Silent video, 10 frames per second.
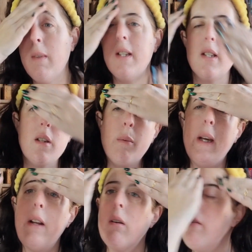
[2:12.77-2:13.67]
This is a
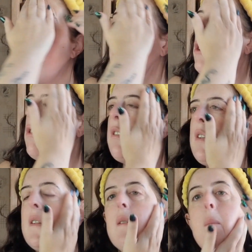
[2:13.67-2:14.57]
win already,
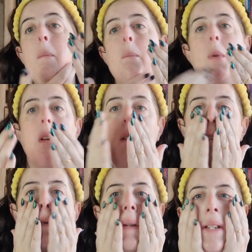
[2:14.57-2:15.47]
just
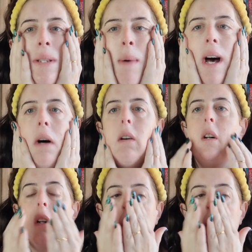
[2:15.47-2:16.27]
purely for the smell.